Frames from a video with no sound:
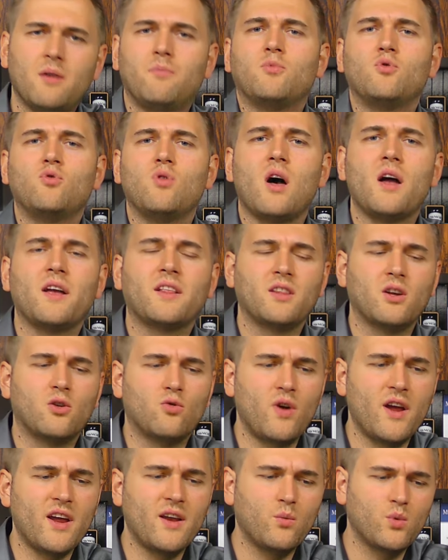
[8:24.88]
yeah, who like the
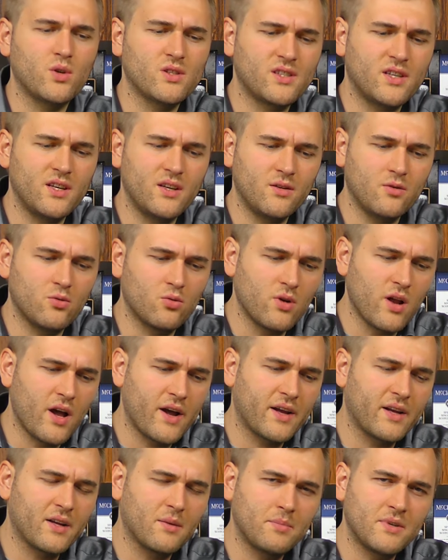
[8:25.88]
grain whiskey, who
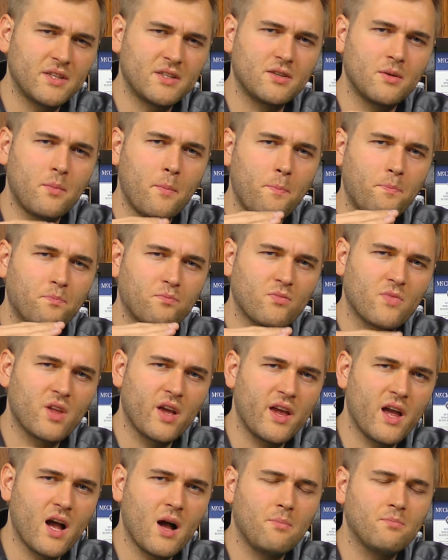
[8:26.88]
like it a bit,
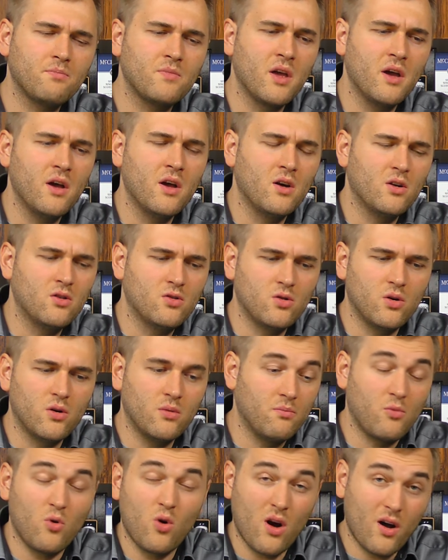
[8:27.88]
yeah,
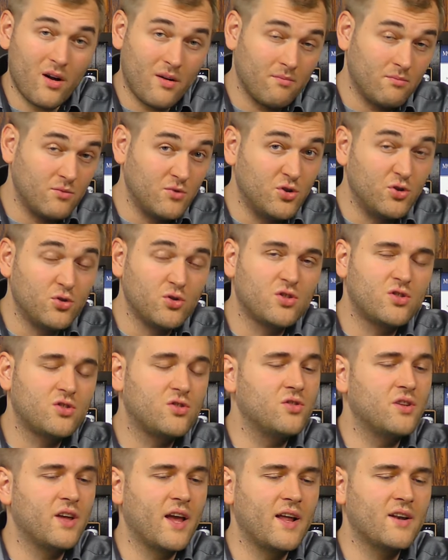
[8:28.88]
who, who are
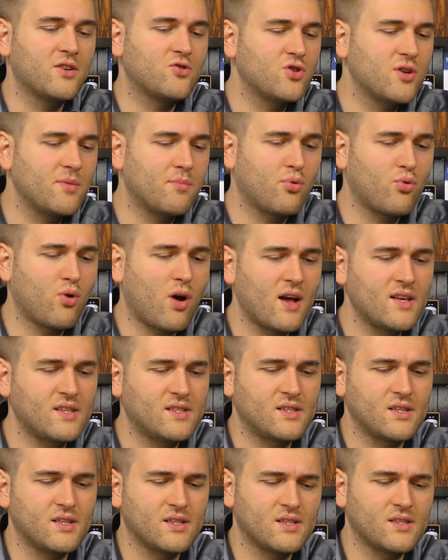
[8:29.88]
used to the entry
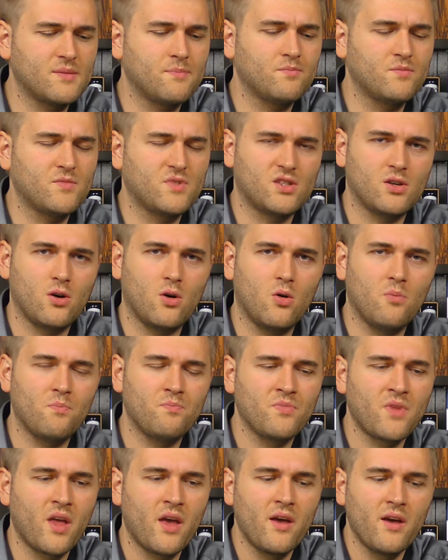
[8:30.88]
prices.
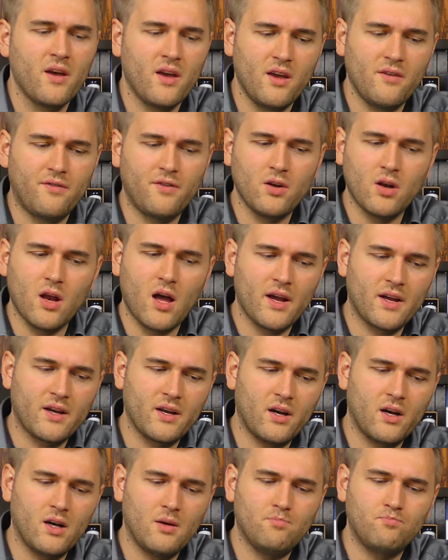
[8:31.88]
So if you
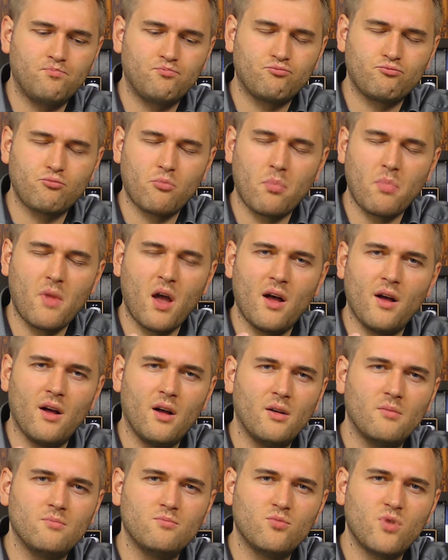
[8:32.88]
like a,
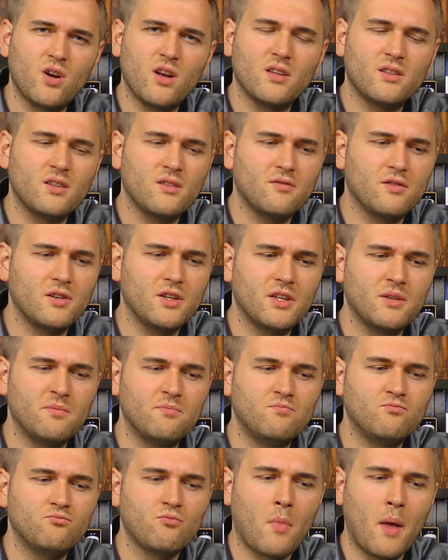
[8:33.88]
a
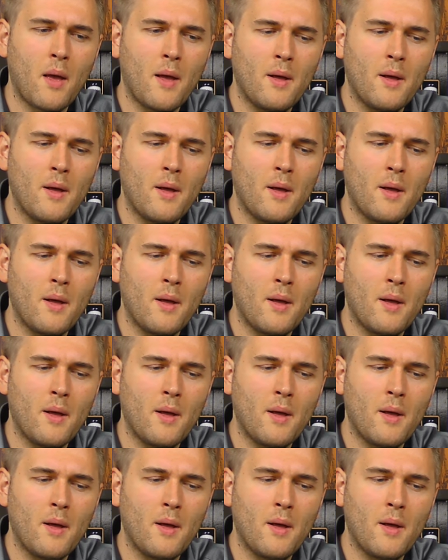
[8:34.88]
relatively,